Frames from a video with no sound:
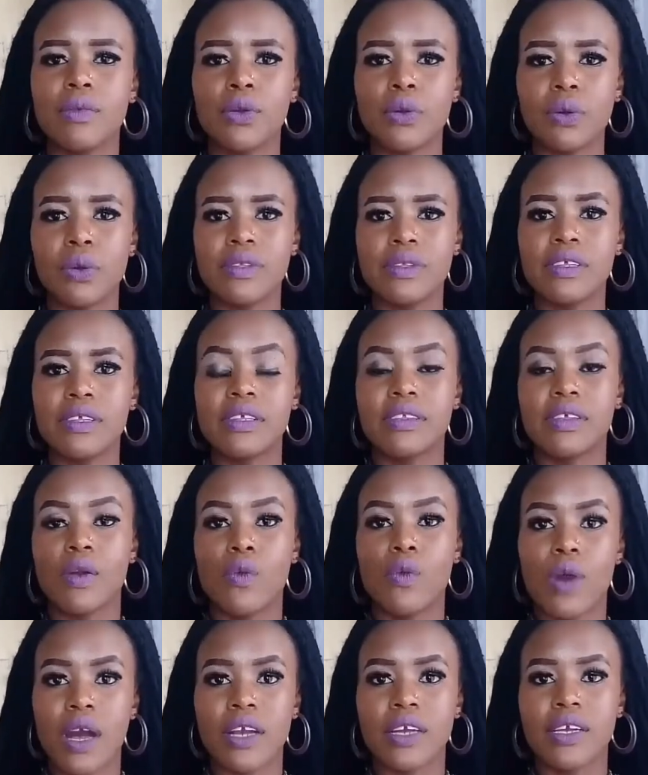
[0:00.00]
because it's
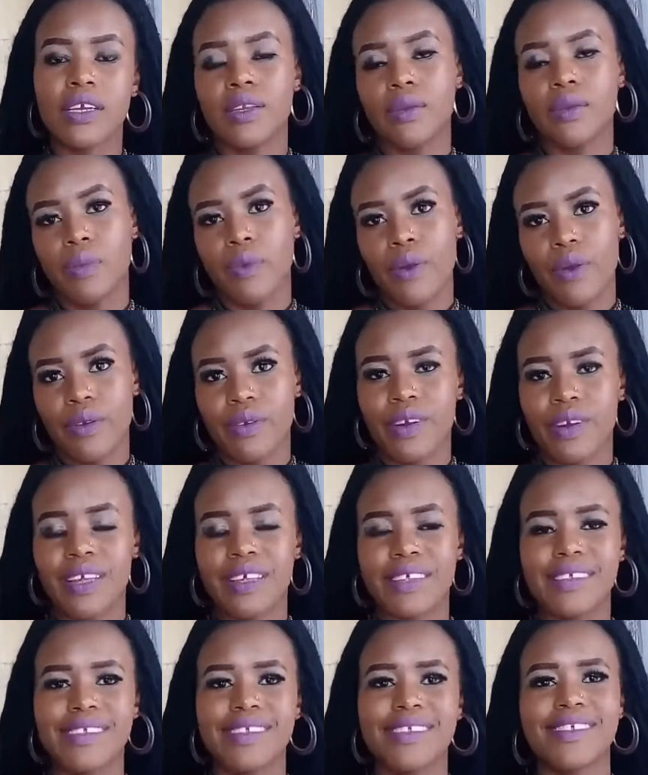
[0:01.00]
a work in
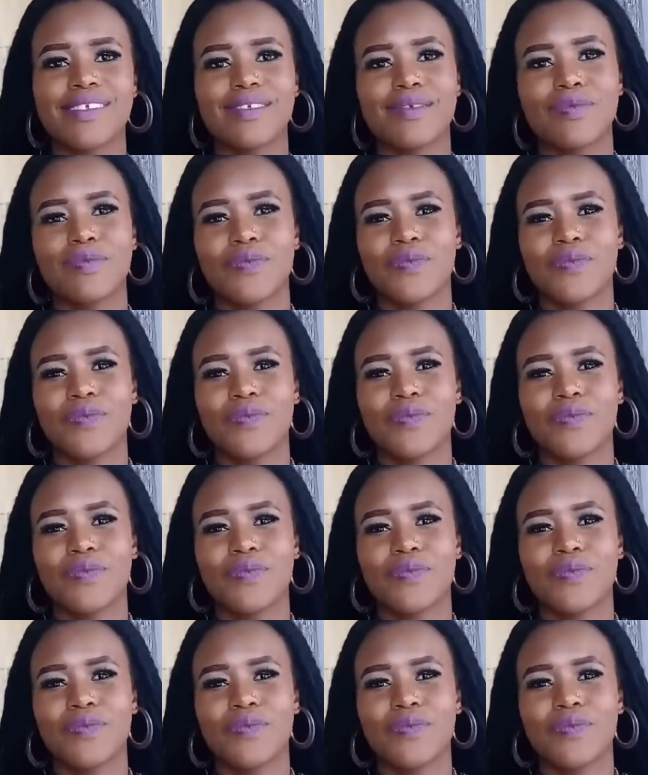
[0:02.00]
progress.